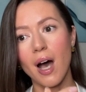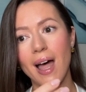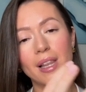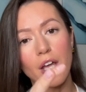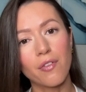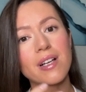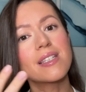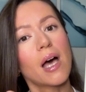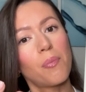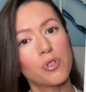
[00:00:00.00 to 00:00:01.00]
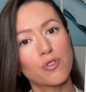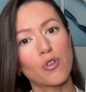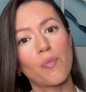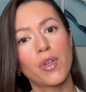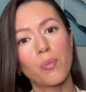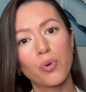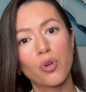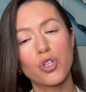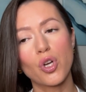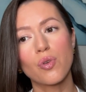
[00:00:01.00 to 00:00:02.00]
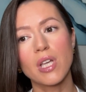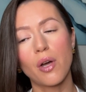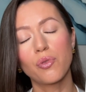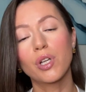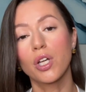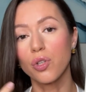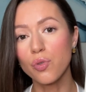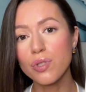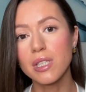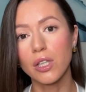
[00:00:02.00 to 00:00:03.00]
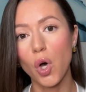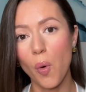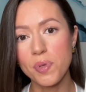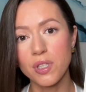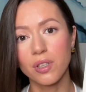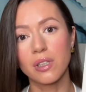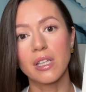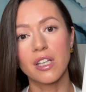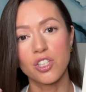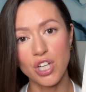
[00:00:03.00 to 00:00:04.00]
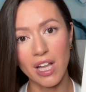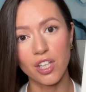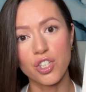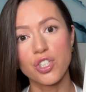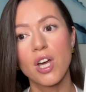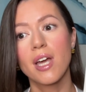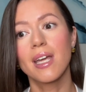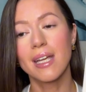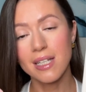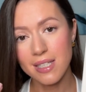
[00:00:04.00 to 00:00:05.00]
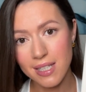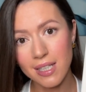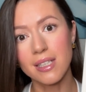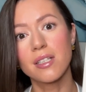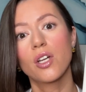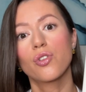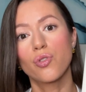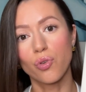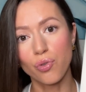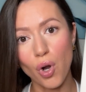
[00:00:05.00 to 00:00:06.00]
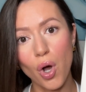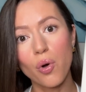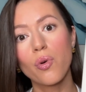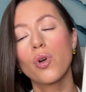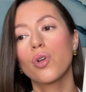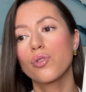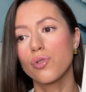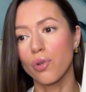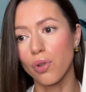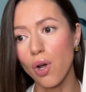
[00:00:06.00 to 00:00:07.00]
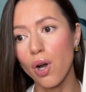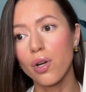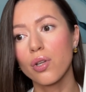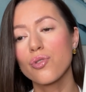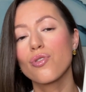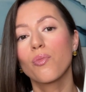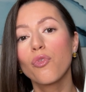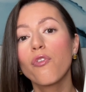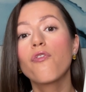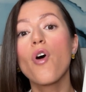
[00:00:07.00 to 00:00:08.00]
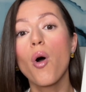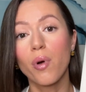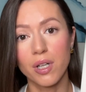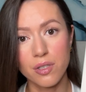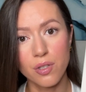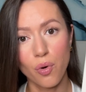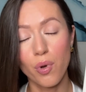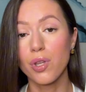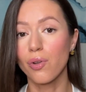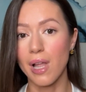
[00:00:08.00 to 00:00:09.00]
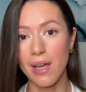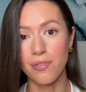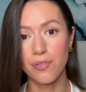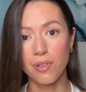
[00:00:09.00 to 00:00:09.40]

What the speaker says: A lot of examples from the book shows how you can use that obstacle, that challenge, indeed, to grow, to learn, to move forward with your life.